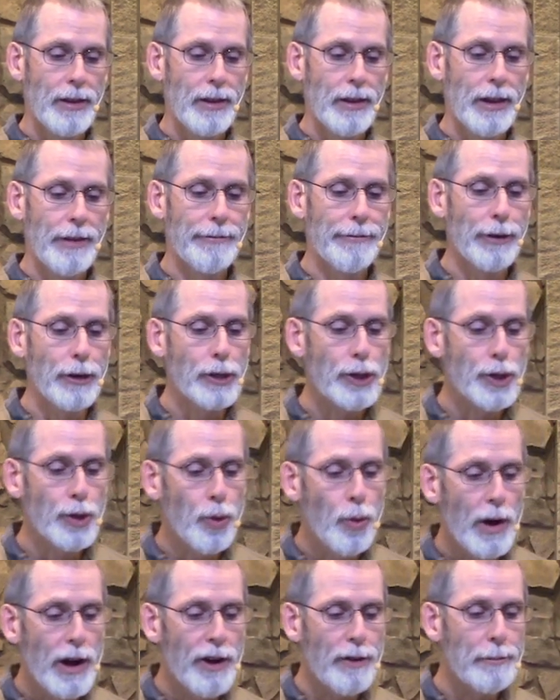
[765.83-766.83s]
In verse
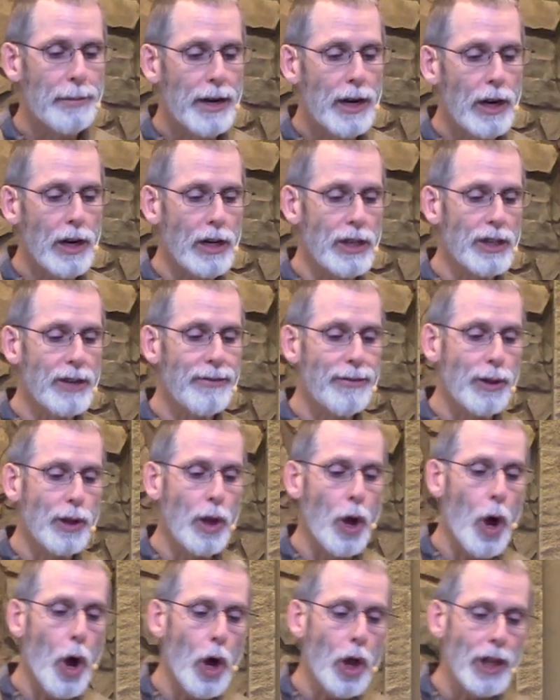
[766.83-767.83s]
12, because of
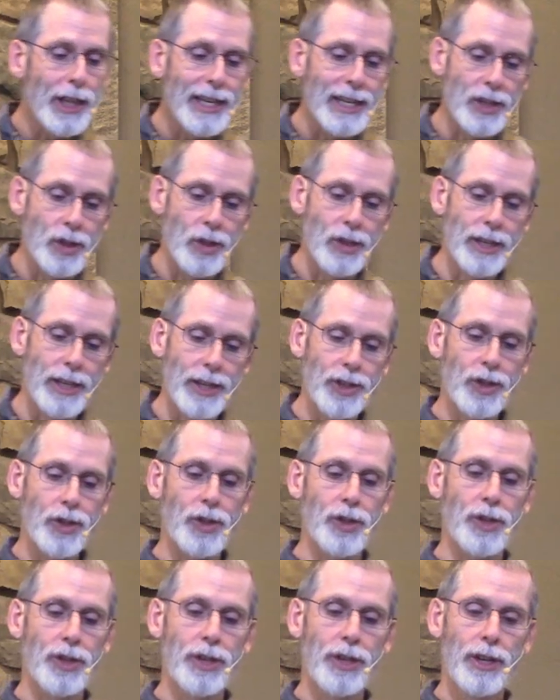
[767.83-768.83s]

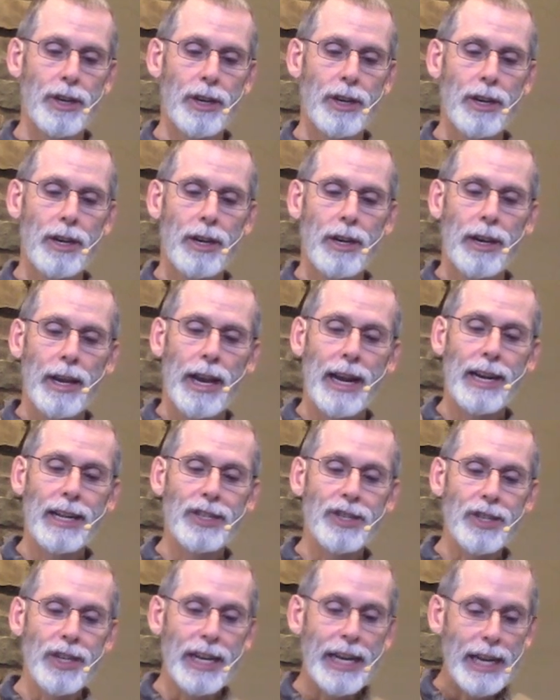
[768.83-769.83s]
lawlessness and
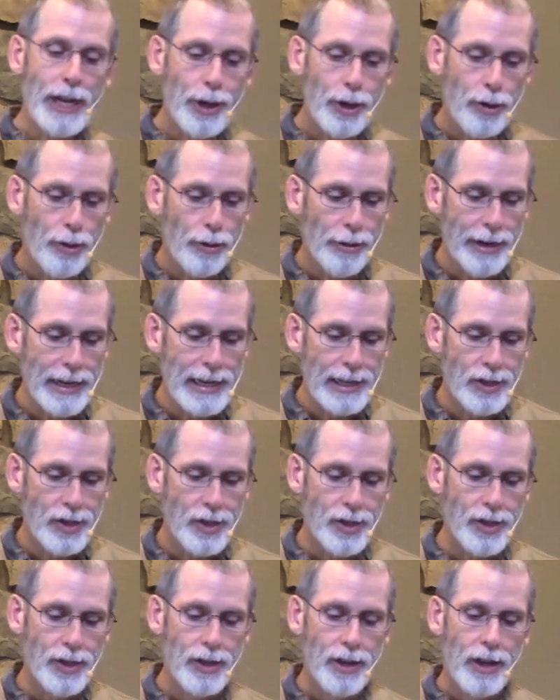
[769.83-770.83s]
its
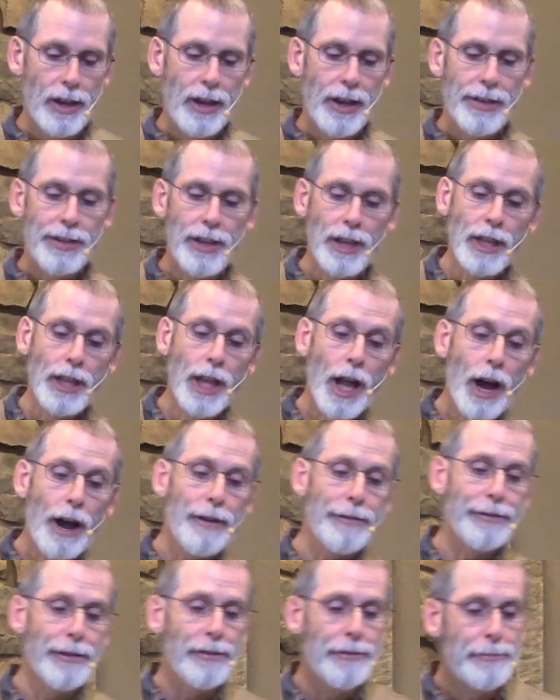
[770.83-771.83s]
increase, the
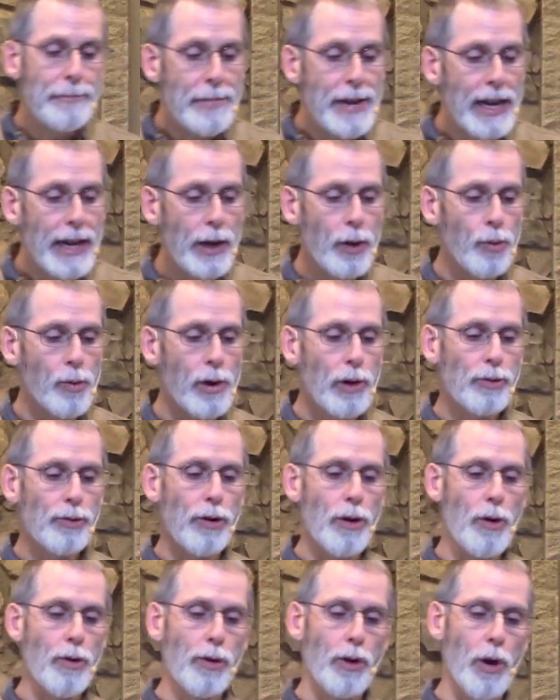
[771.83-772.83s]
love of many will
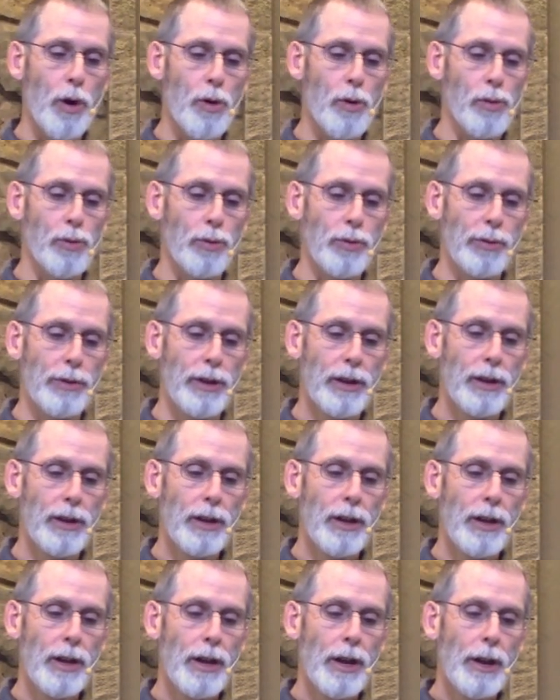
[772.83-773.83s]
grow cold
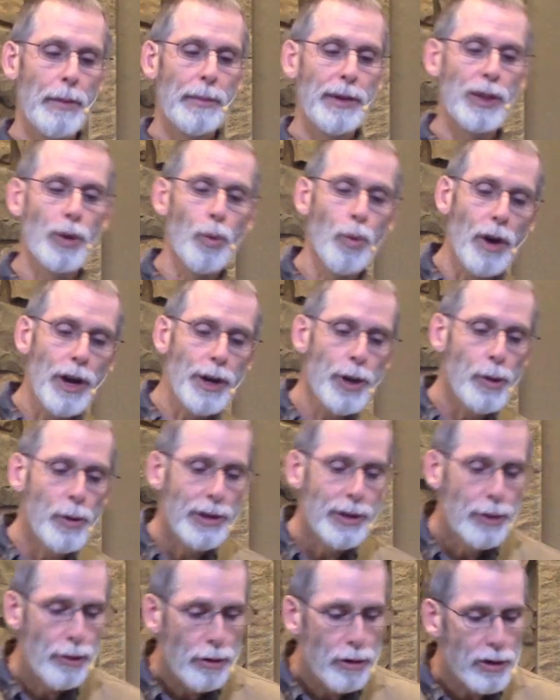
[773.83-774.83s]
but the one who
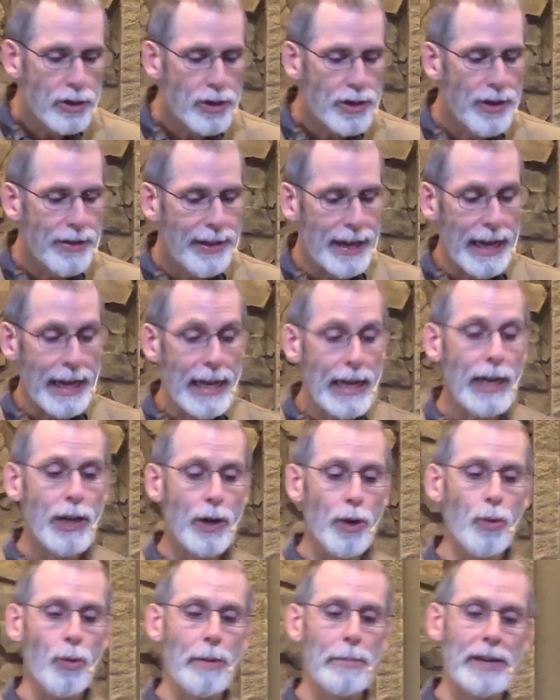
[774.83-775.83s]
endures to the
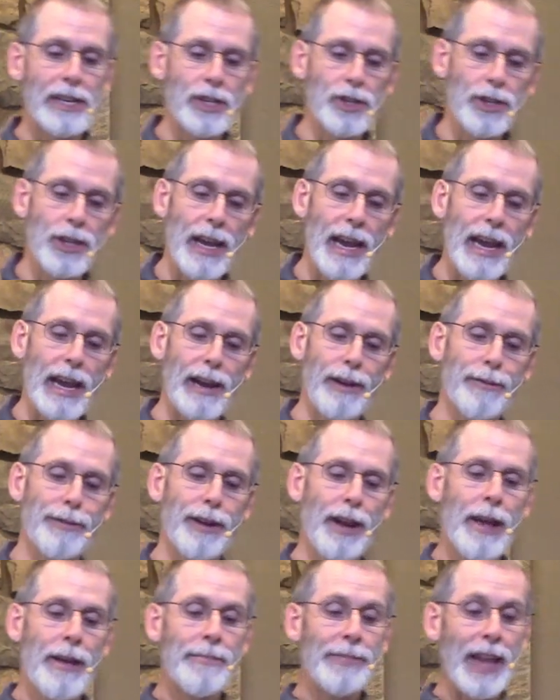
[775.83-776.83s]
end will be saved,
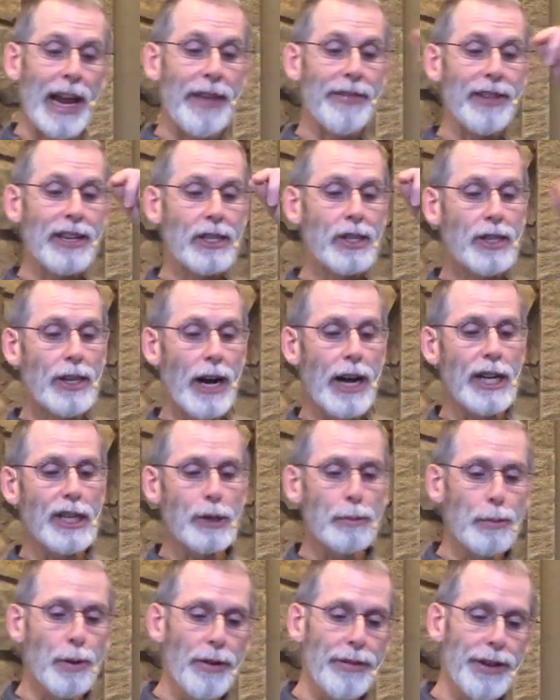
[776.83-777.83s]
and this
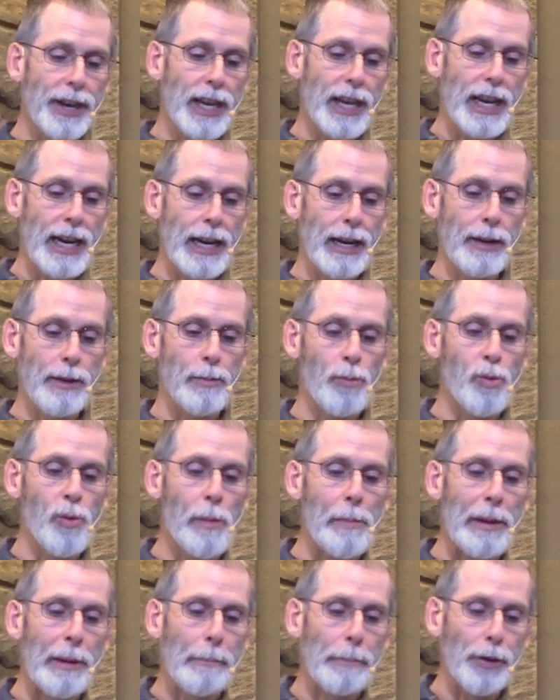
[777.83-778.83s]
gospel of the kingdom will
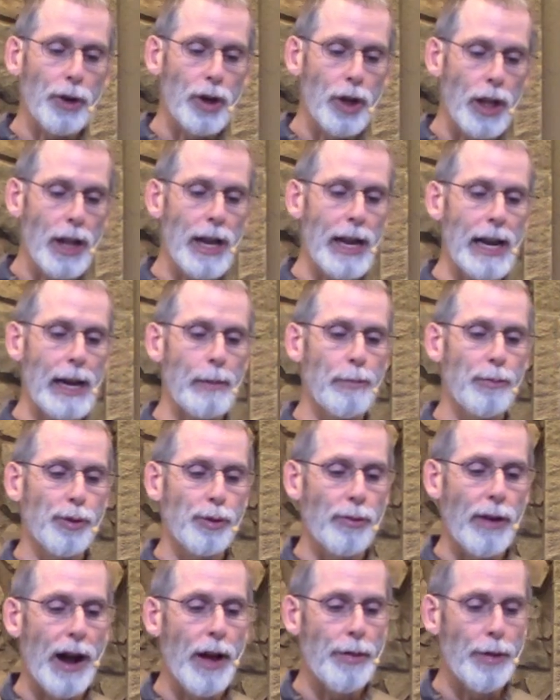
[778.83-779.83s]
be proclaimed
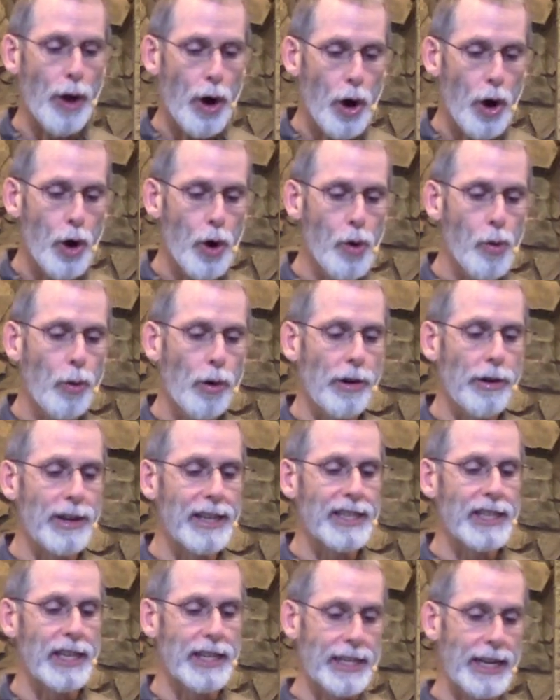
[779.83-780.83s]
throughout the whole world
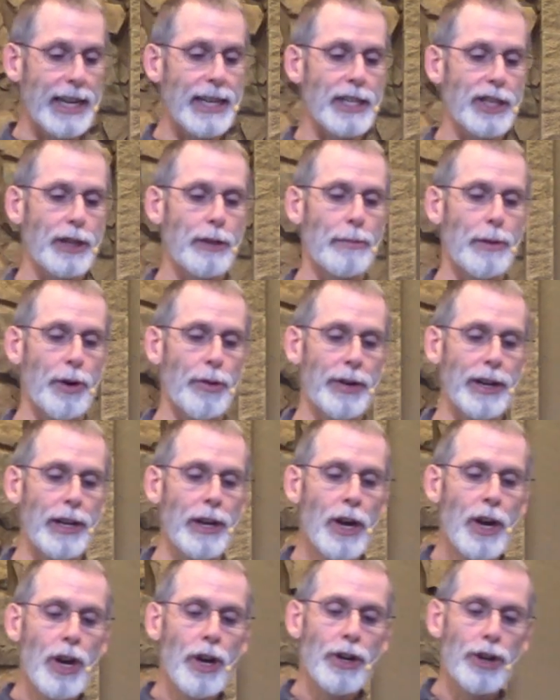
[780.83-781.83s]
as a testimony
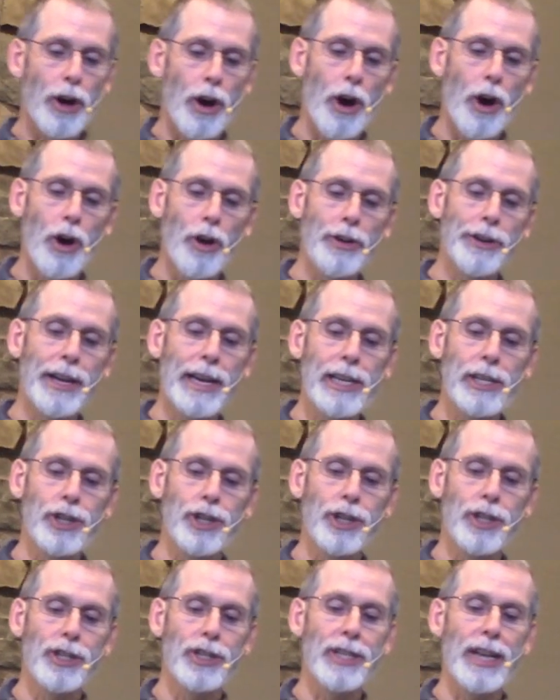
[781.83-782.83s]
to all
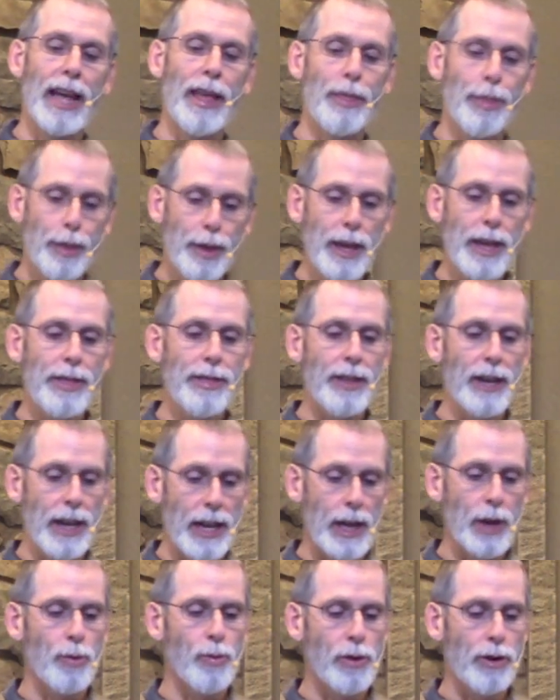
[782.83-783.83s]
nations, and then the
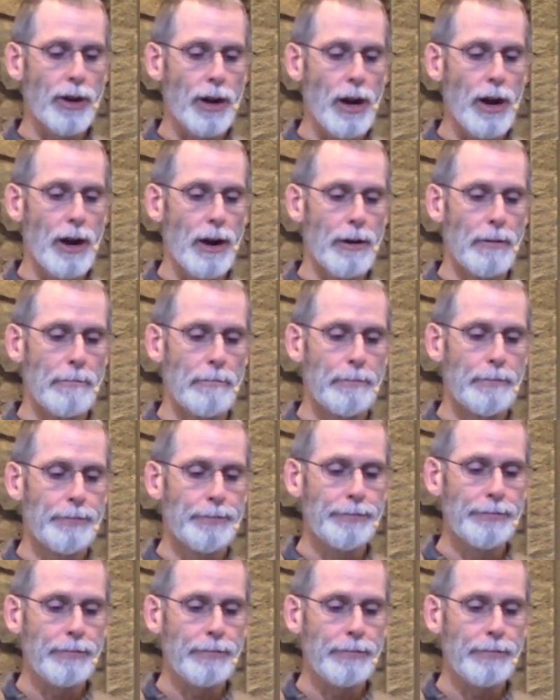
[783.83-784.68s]
end will come.